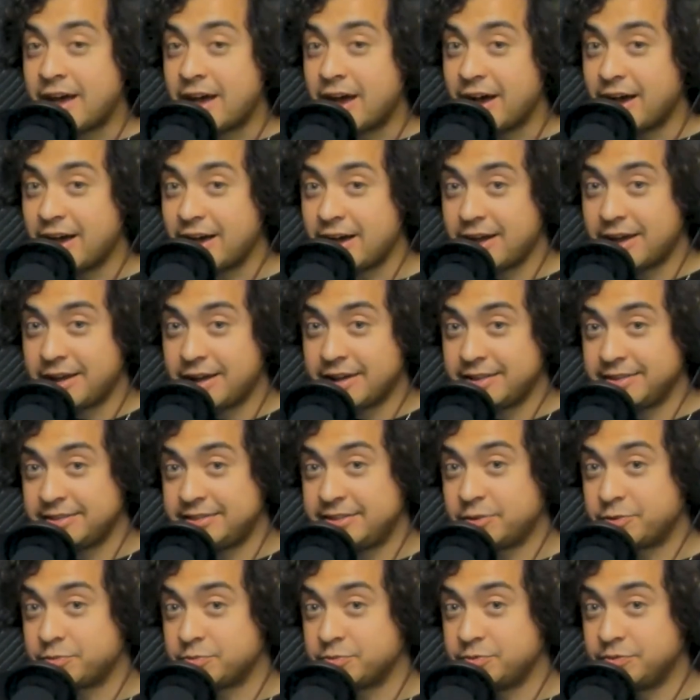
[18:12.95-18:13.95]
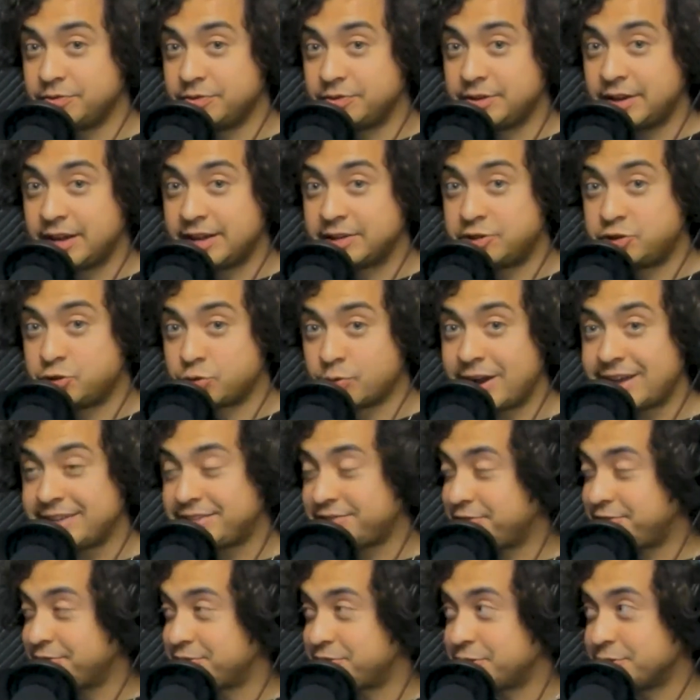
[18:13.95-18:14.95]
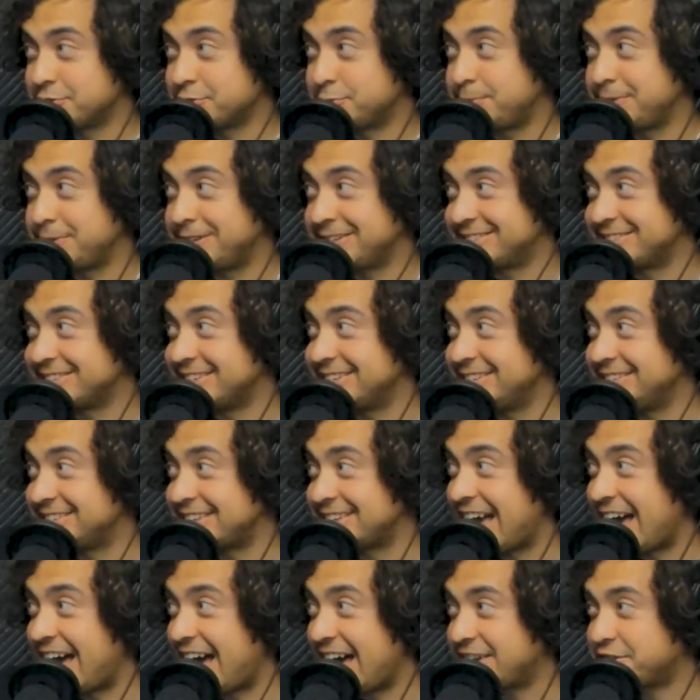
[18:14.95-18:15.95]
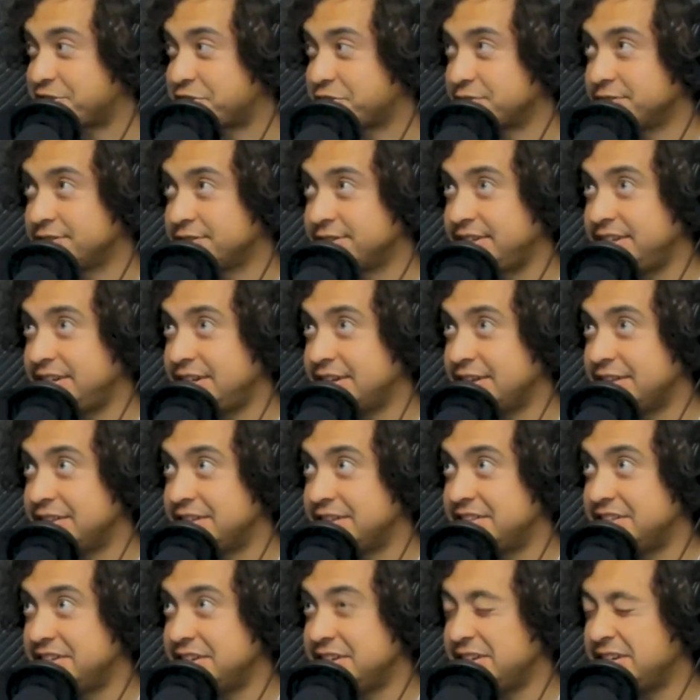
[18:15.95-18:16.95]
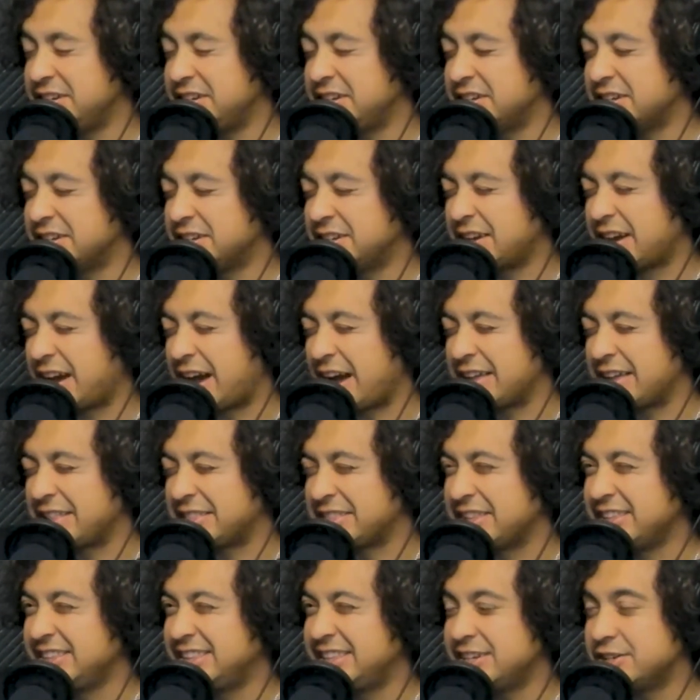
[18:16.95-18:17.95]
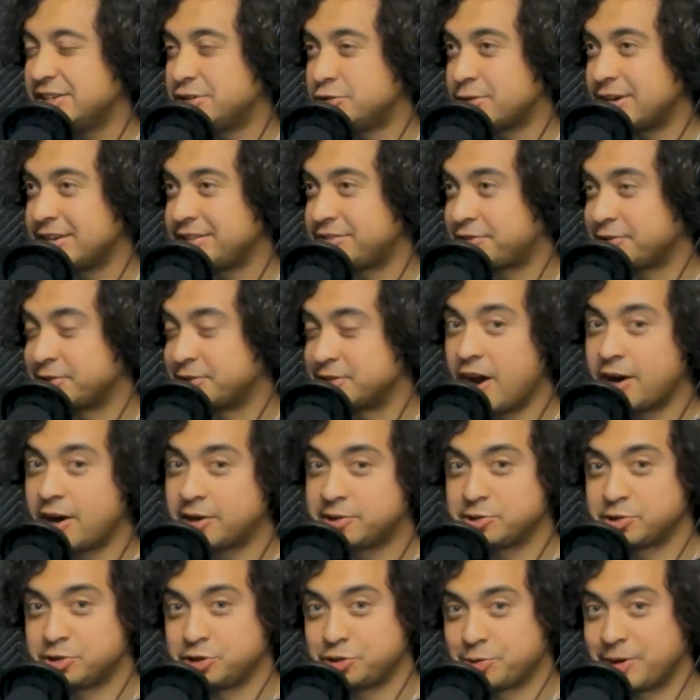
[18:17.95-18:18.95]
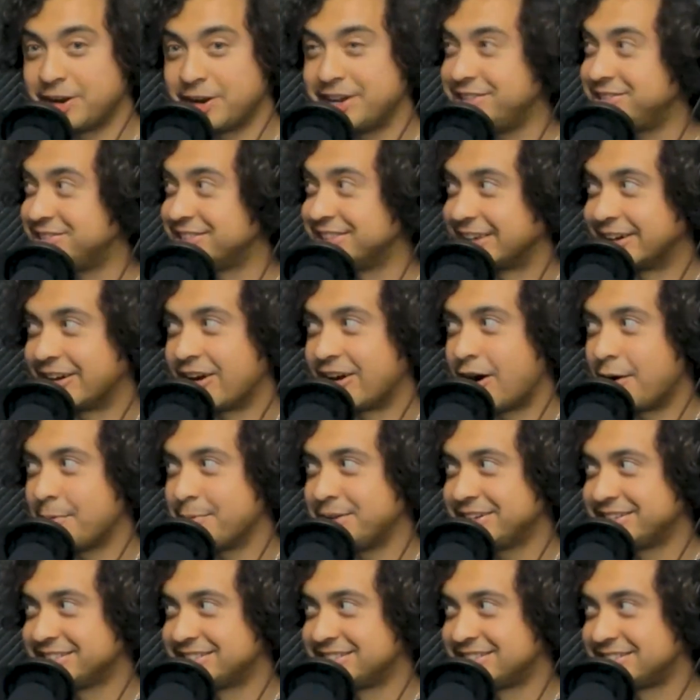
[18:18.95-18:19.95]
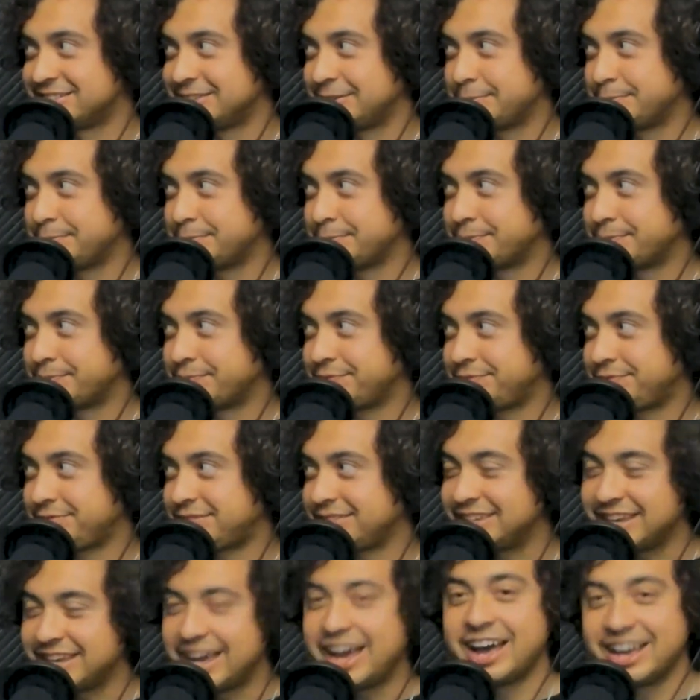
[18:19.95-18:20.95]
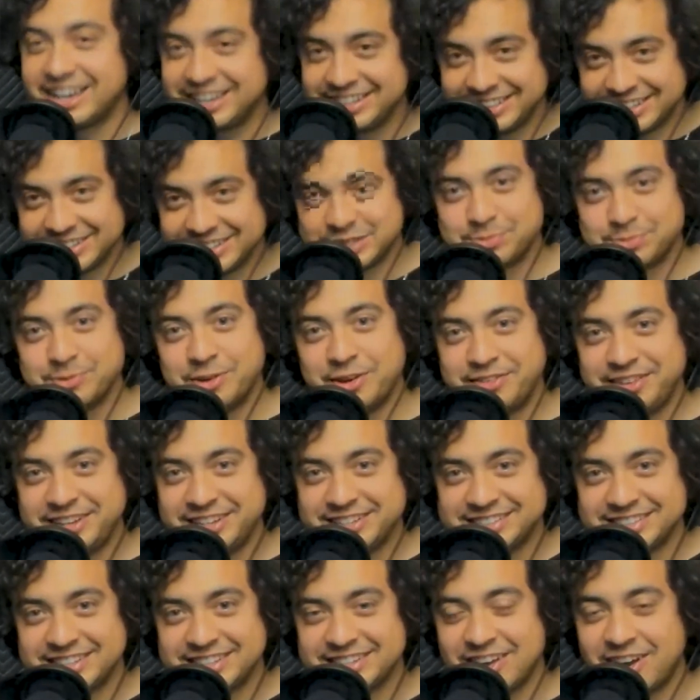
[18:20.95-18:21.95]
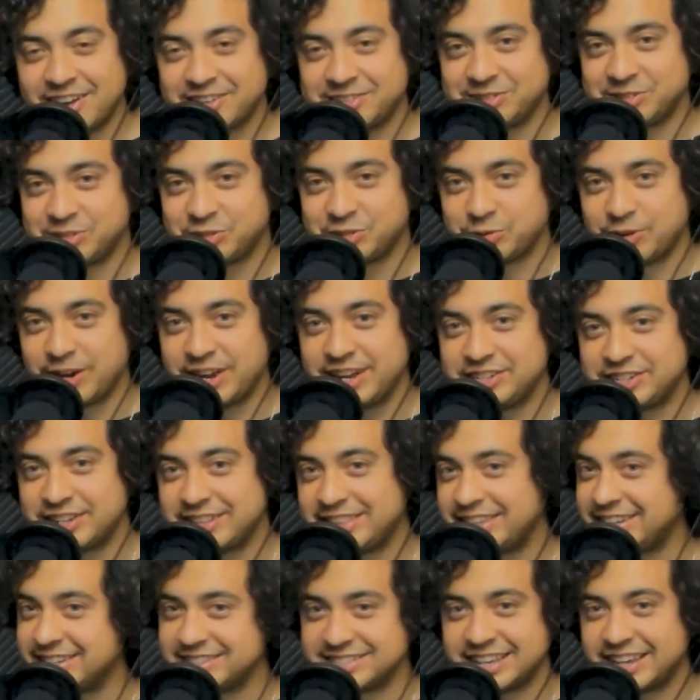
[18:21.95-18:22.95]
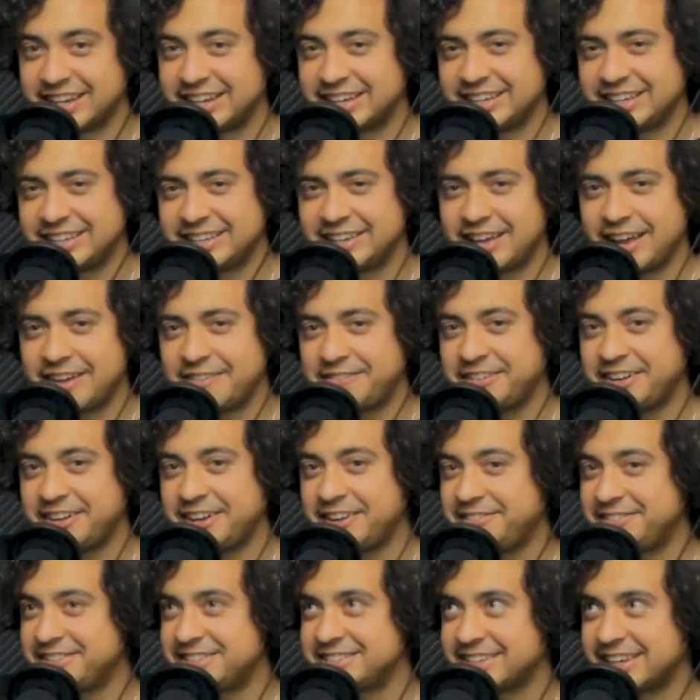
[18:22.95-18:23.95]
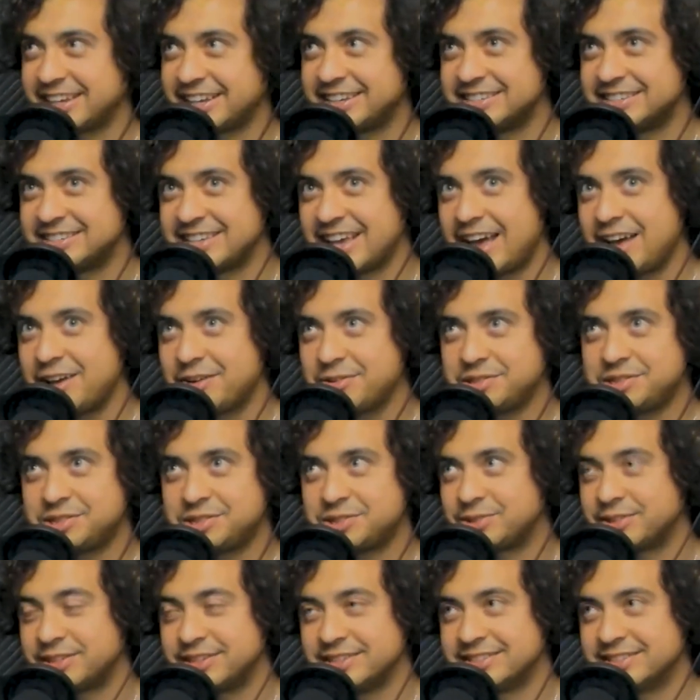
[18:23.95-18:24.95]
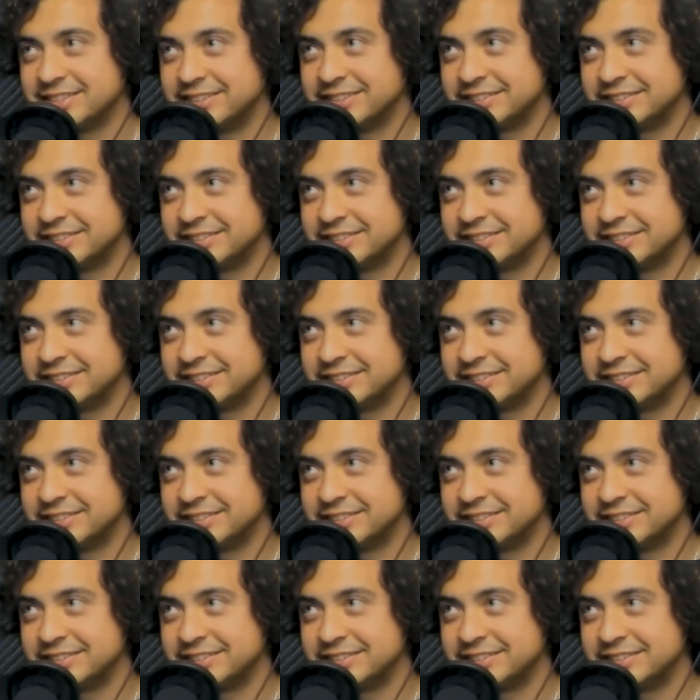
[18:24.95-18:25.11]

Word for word: Uh, the address for Joe's Pizza is actually the I think the address for Doctor Strange in the comics. Oh, nice. yeah, in this movie, it's the Doctor Strange. I think he's like I forget if it's like his house or his